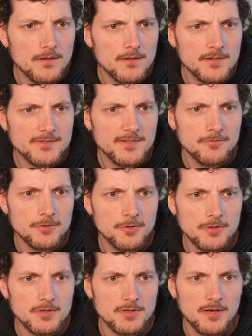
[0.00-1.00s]
Let's have a
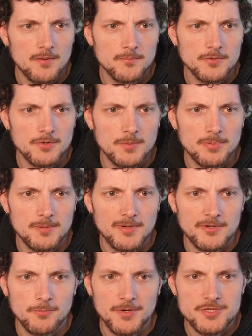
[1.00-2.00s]
look. You
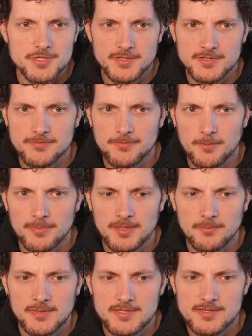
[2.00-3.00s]
implement widget for
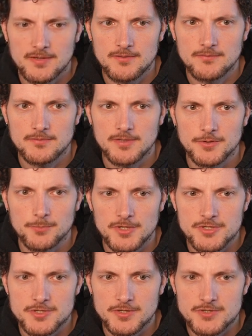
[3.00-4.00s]
peak meter, and
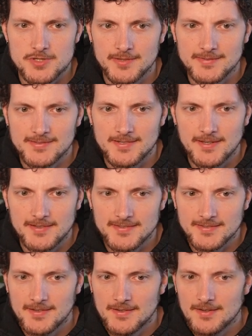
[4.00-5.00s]
widget just
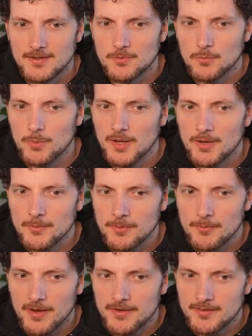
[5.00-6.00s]
tells where we
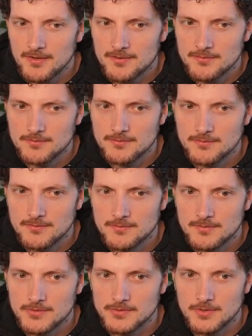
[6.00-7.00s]
render.
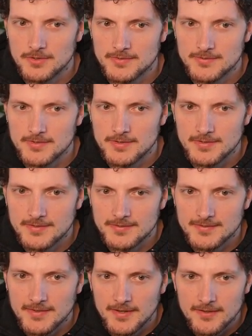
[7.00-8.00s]
So it's
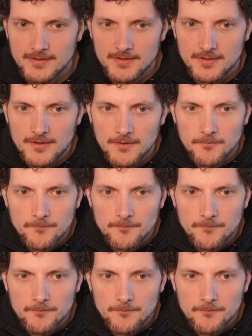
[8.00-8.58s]
saying here,